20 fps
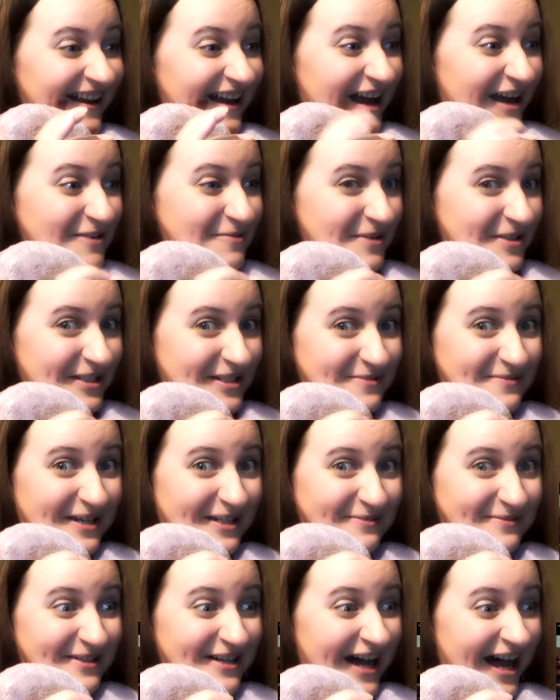I wonder
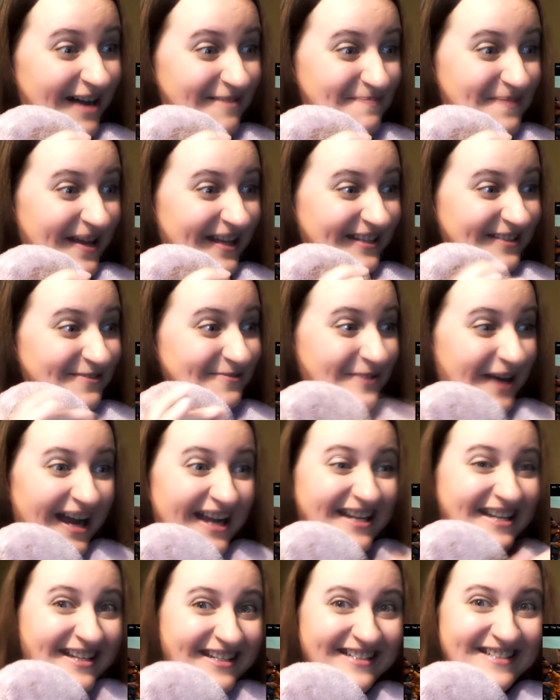what will happen.
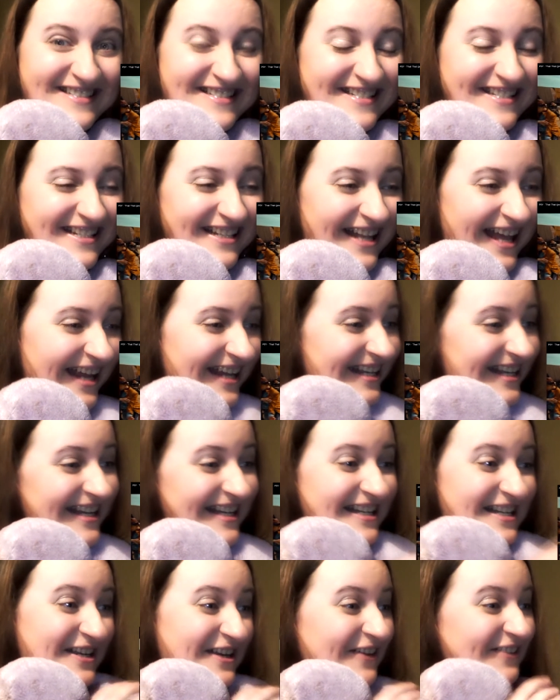Why is he like
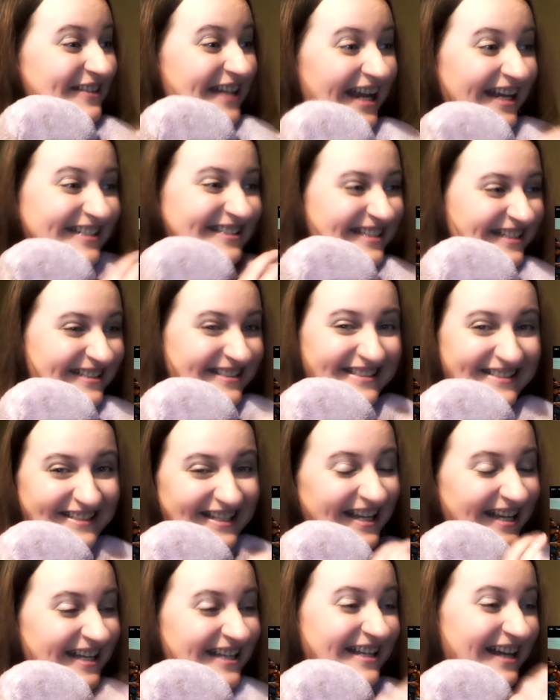connecting
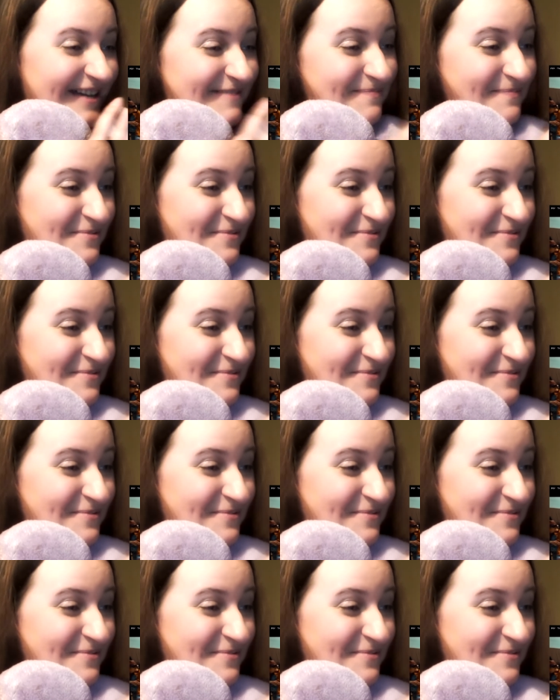the